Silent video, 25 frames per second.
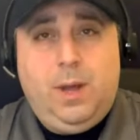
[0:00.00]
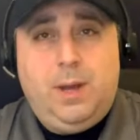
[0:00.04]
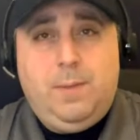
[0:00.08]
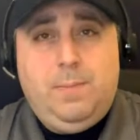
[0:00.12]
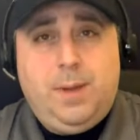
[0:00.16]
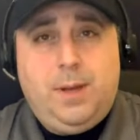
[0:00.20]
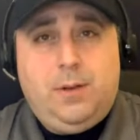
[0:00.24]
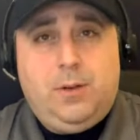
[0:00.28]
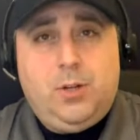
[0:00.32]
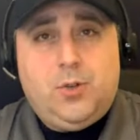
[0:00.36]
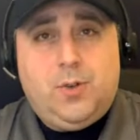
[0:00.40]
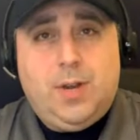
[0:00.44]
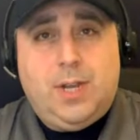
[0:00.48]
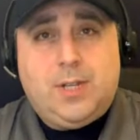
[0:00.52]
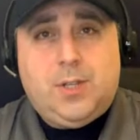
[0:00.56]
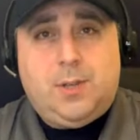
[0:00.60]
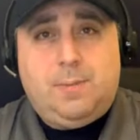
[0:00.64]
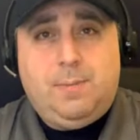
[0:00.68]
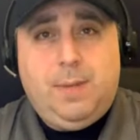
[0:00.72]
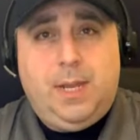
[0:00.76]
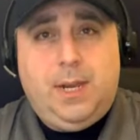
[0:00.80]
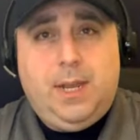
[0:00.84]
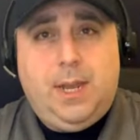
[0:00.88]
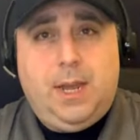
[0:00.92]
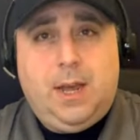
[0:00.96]
When Bill addressed
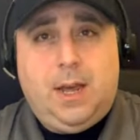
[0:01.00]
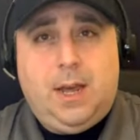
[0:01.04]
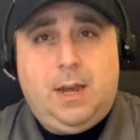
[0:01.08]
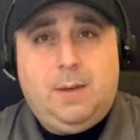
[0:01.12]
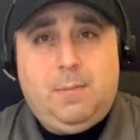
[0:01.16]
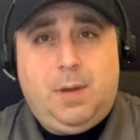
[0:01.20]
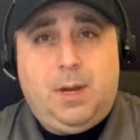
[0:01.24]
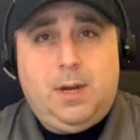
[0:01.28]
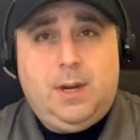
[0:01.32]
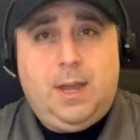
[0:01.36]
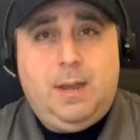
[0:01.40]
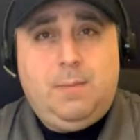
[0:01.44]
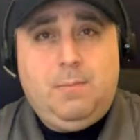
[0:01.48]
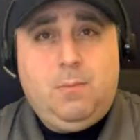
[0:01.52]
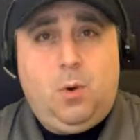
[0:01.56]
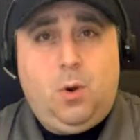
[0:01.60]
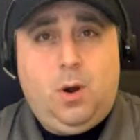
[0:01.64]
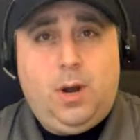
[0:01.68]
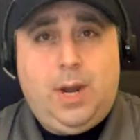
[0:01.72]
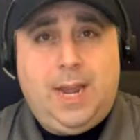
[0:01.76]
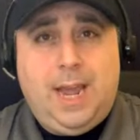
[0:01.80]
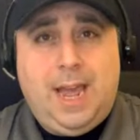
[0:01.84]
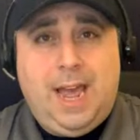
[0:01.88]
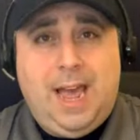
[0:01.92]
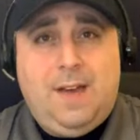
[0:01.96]
the media on Monday
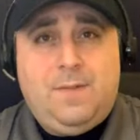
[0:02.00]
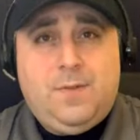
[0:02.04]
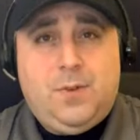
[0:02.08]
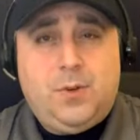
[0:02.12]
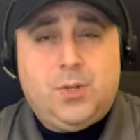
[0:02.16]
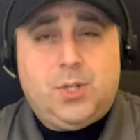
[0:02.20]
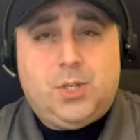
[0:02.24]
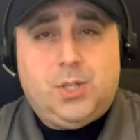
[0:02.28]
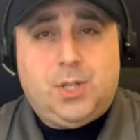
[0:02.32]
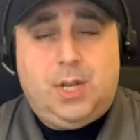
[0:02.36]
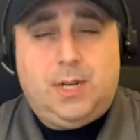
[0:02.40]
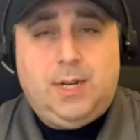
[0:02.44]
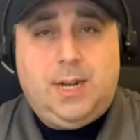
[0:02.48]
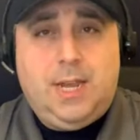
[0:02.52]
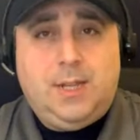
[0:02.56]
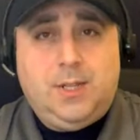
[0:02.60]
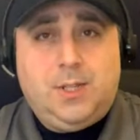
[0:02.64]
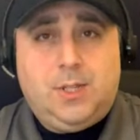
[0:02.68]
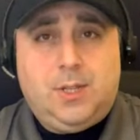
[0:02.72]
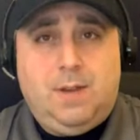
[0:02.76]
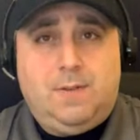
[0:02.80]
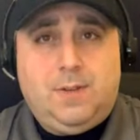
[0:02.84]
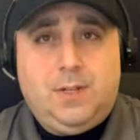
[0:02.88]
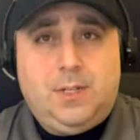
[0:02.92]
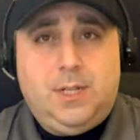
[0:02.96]
morning after
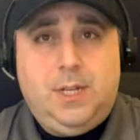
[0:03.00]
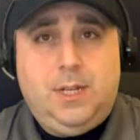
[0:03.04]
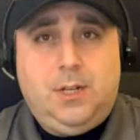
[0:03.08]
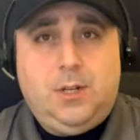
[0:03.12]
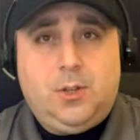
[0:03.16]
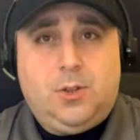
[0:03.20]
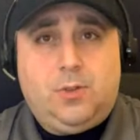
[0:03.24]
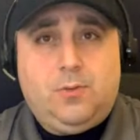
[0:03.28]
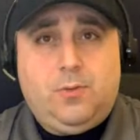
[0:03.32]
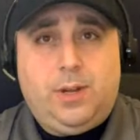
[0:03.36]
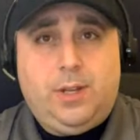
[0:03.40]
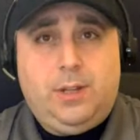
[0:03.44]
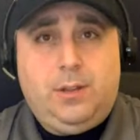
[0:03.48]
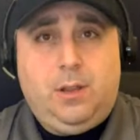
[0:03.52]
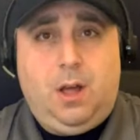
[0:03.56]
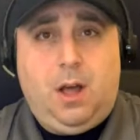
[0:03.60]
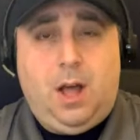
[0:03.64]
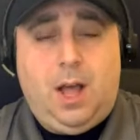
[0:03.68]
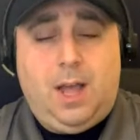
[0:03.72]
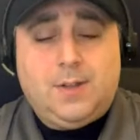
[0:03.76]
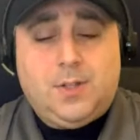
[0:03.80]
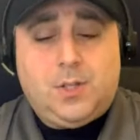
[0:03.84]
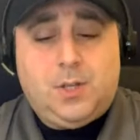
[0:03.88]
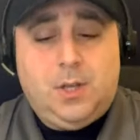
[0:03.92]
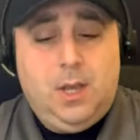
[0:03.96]
Sunday's 17-3
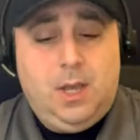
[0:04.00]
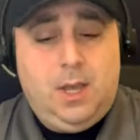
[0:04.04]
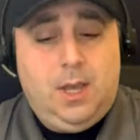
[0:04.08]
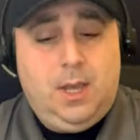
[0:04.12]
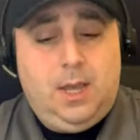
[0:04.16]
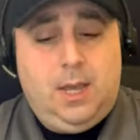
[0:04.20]
loss,